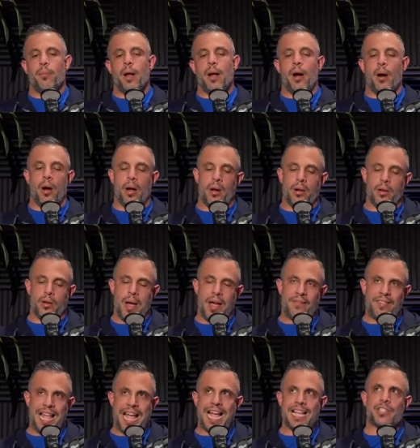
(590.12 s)
Uh, you
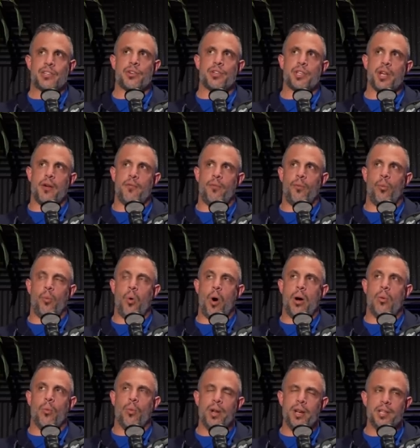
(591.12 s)
have to ask yourself,
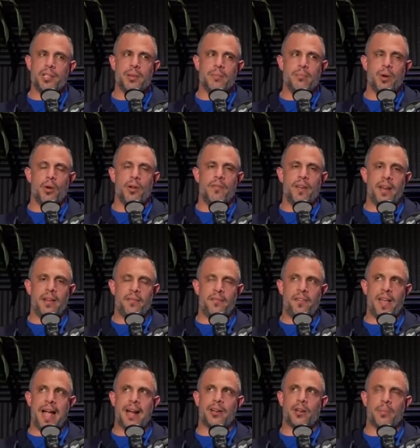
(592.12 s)
what, what is the motivating
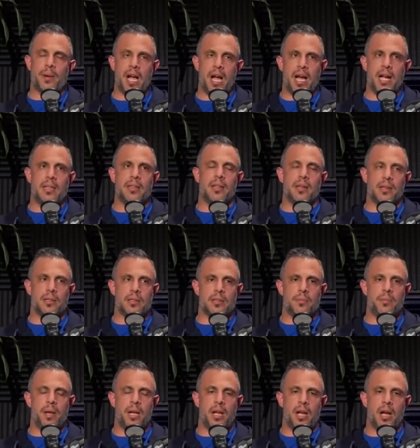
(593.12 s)
factor behind this?
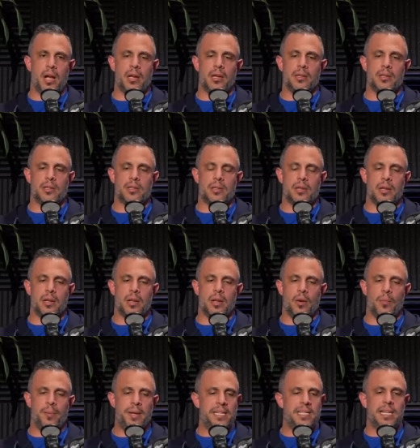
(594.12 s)
Because
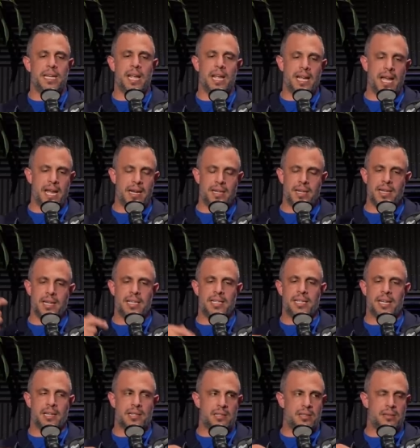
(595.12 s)
obesity, again, didn't
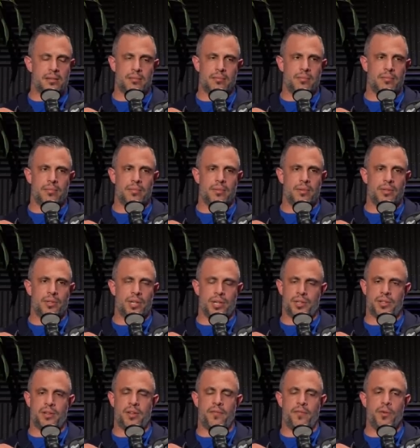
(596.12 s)
exist
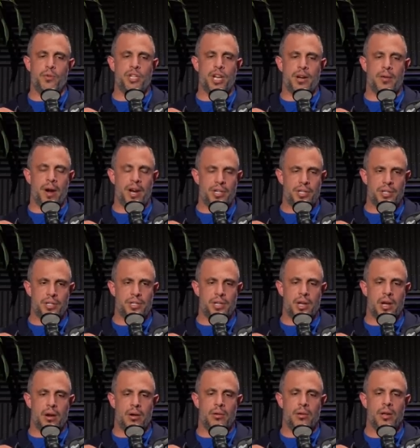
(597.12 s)
just a few generations
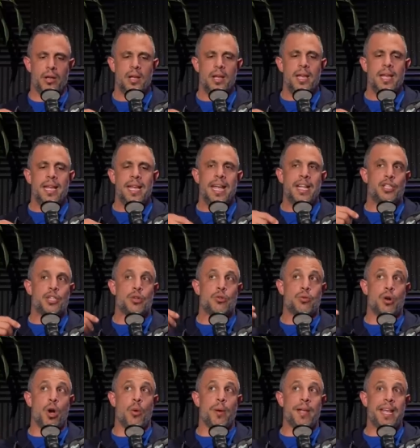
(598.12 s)
ago. It's
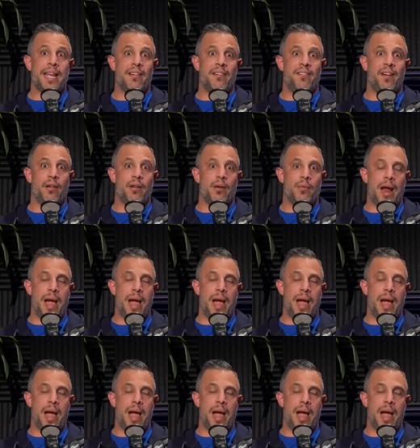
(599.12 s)
growing at a very